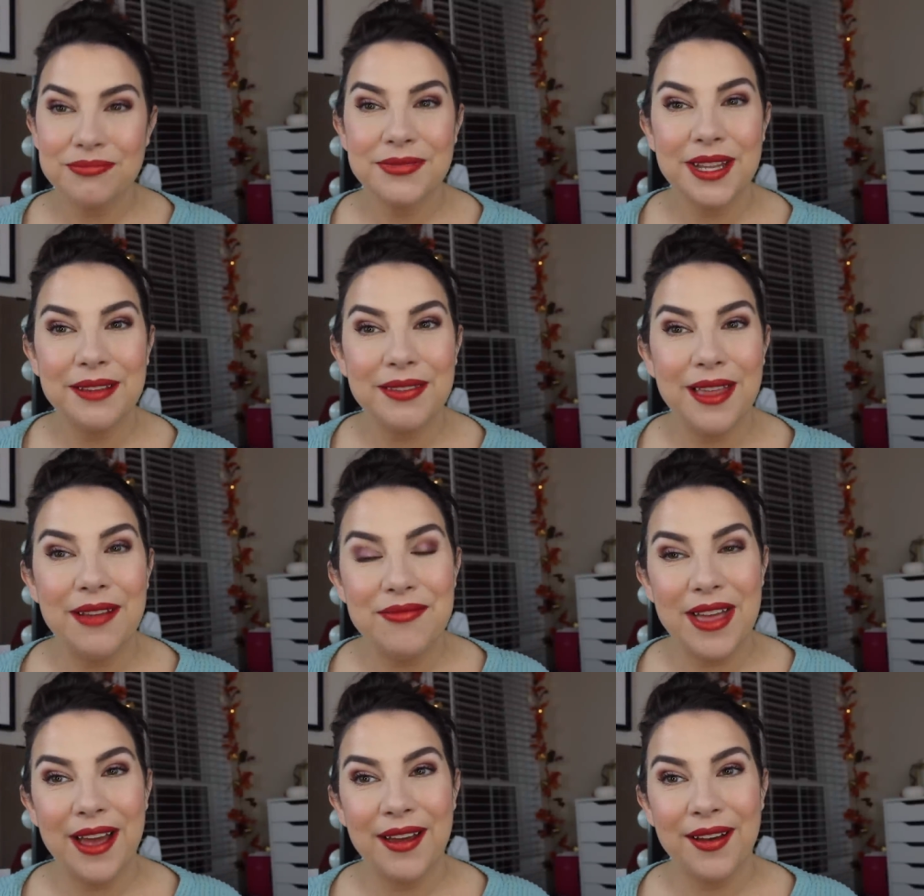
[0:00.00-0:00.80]
And I
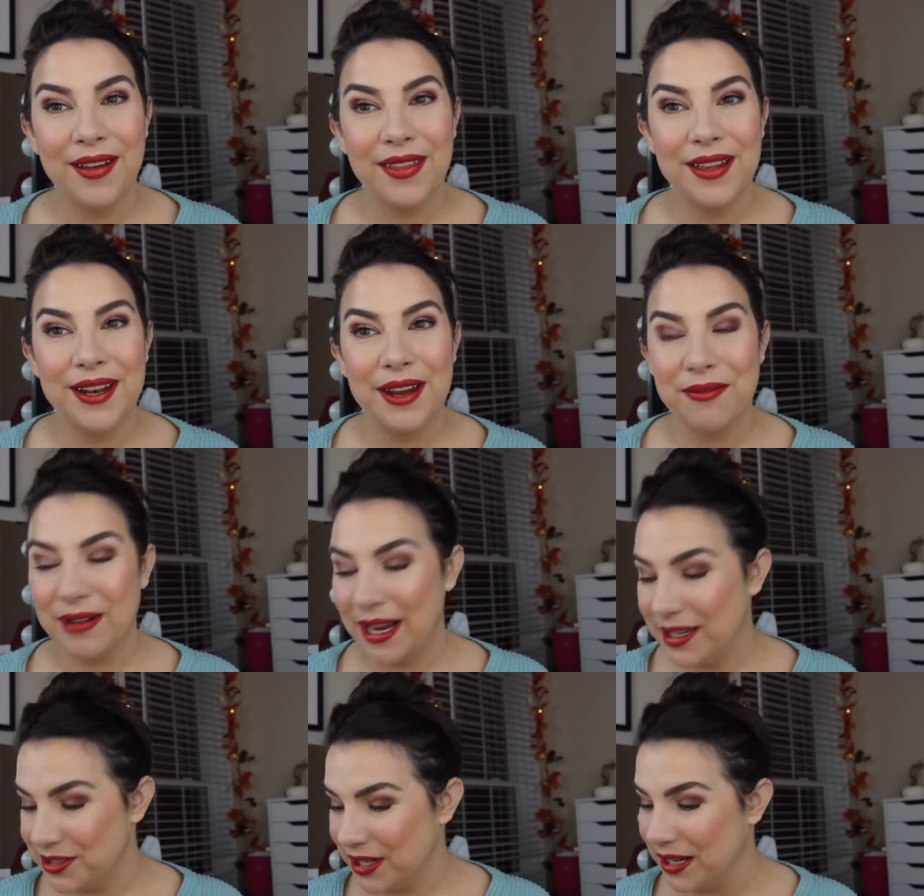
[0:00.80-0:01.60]
love that holiday
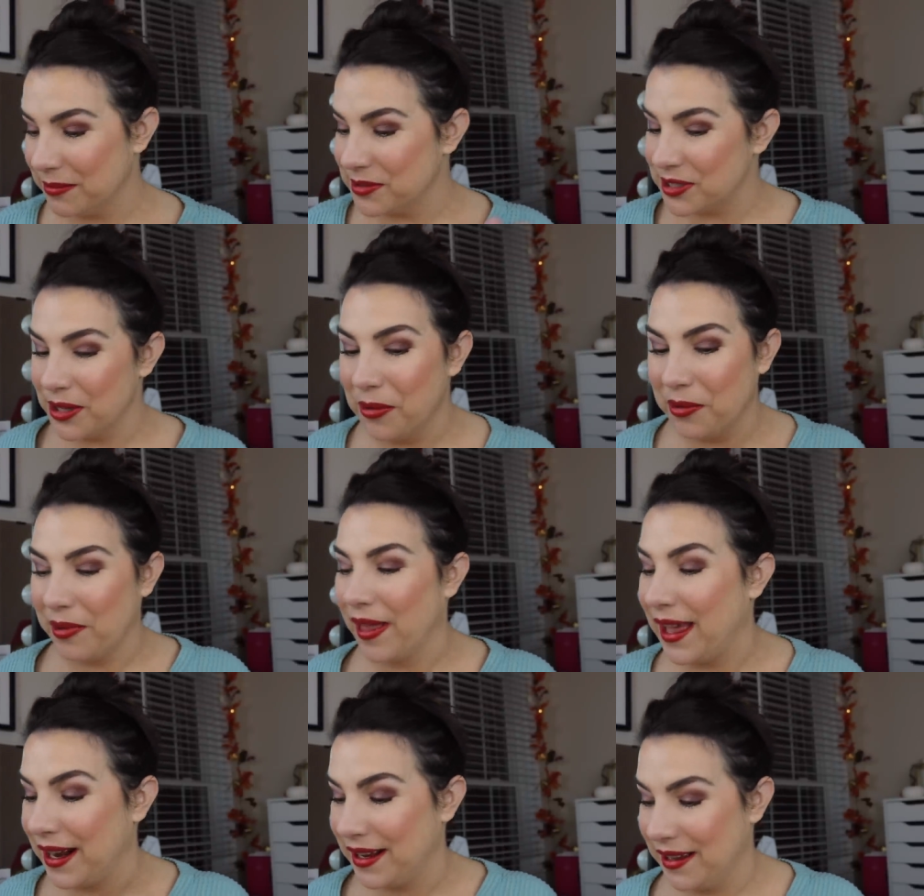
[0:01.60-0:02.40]
red shade. I'm so
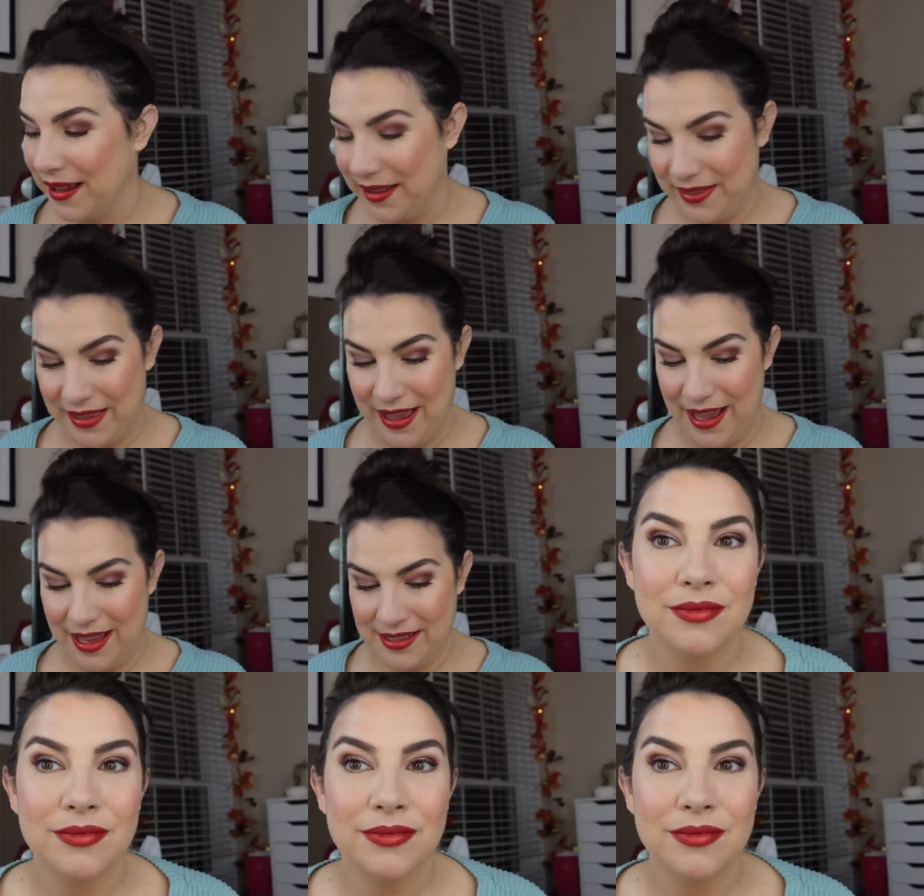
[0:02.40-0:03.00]
glad I got that.